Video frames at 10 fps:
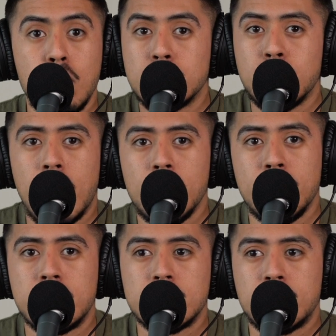was no
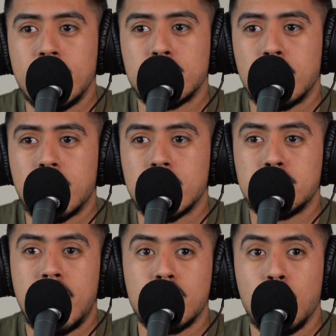elevators, right? So the
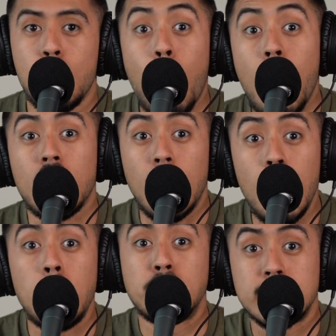customer had to walk
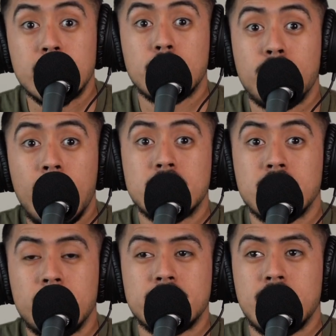up 6 flights
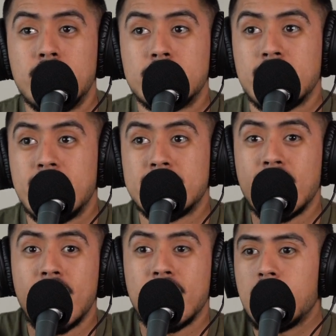of stairs, and it's
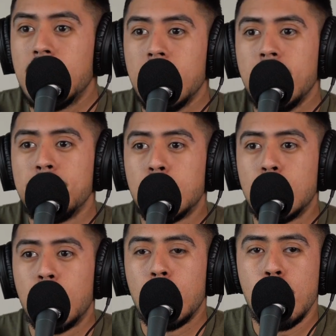not like,
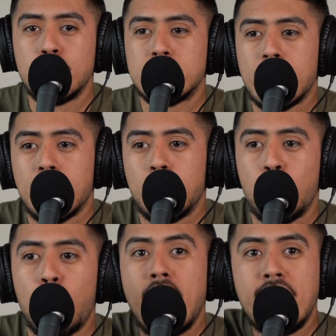it was like
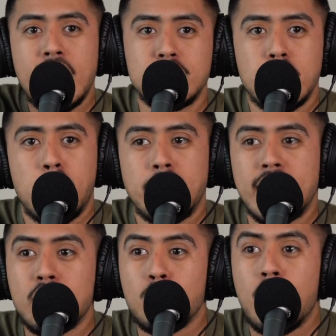right next to the apartment. Like,
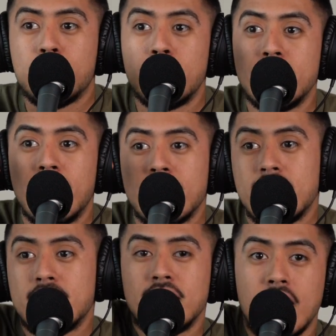you had to walk from the
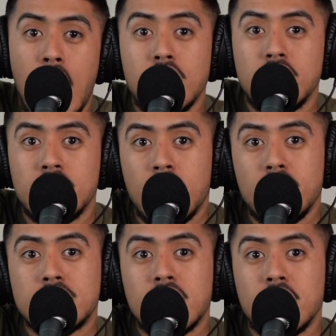
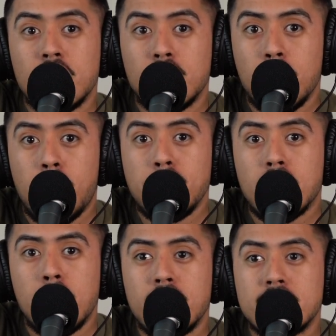other side of the apartment
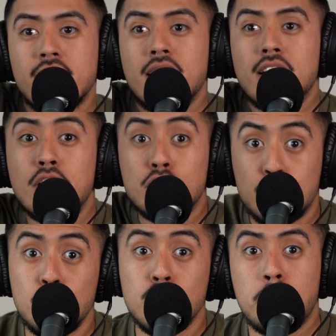complex
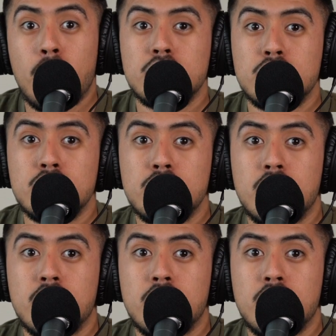to the parking